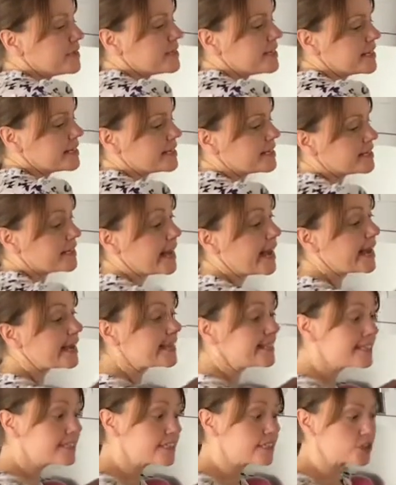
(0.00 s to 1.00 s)
so that you can
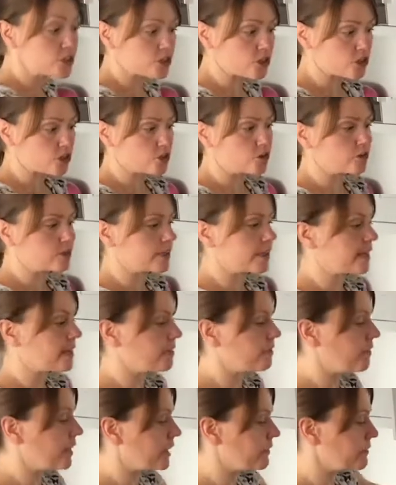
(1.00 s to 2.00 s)
get the flavours that you like.
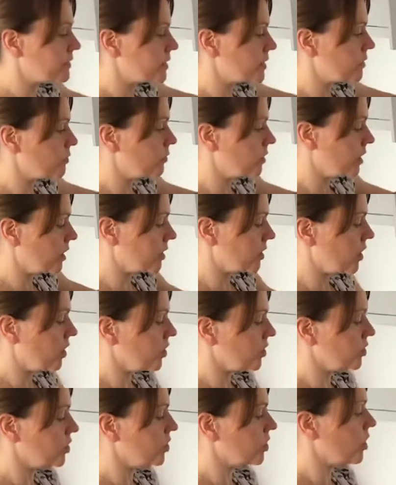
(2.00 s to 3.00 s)
I know I
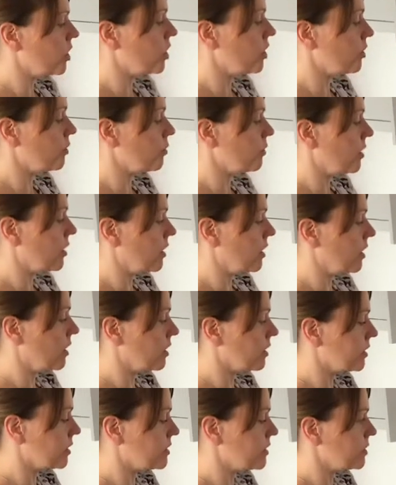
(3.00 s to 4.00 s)
like sweet chilli
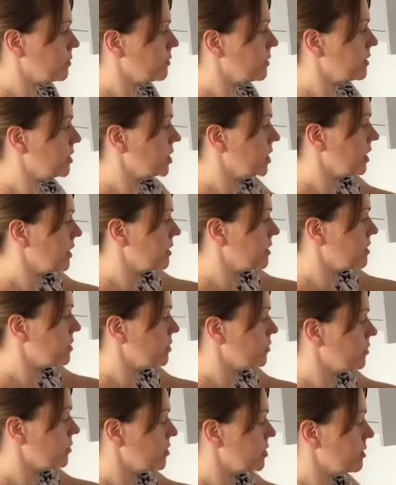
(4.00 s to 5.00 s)
sauce. I'm definitely
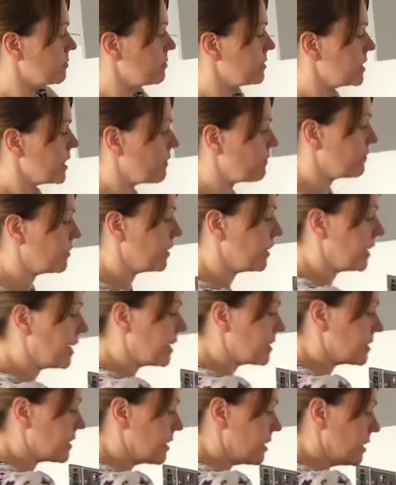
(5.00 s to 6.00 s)
adding a little bit of
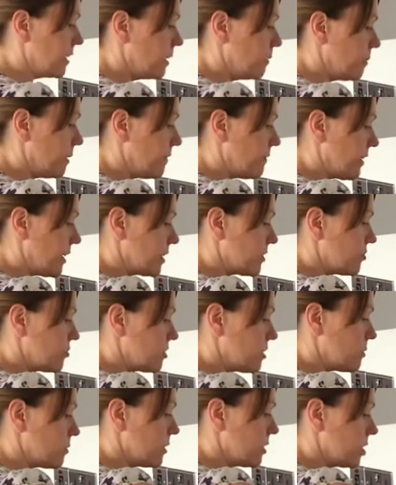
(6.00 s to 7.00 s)
extra sweet chilli sauce
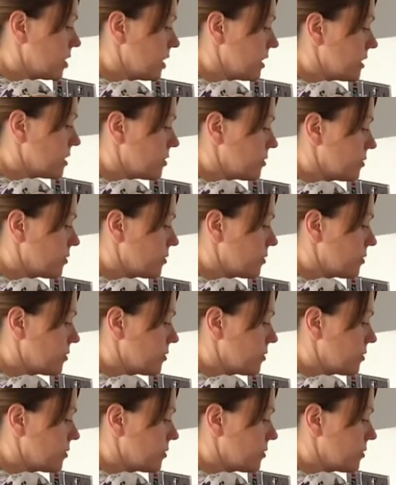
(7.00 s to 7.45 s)
into there.